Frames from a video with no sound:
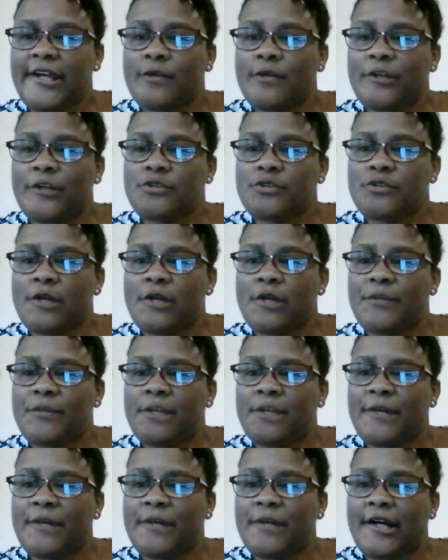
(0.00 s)
what do I
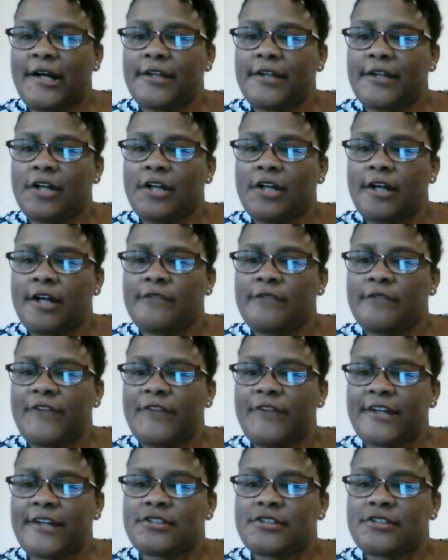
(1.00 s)
mean by
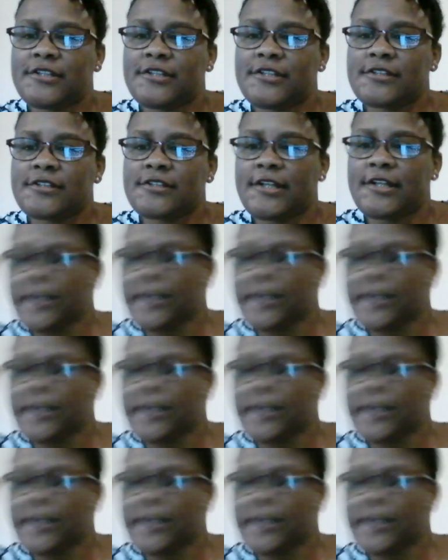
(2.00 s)
non-infectious? Can I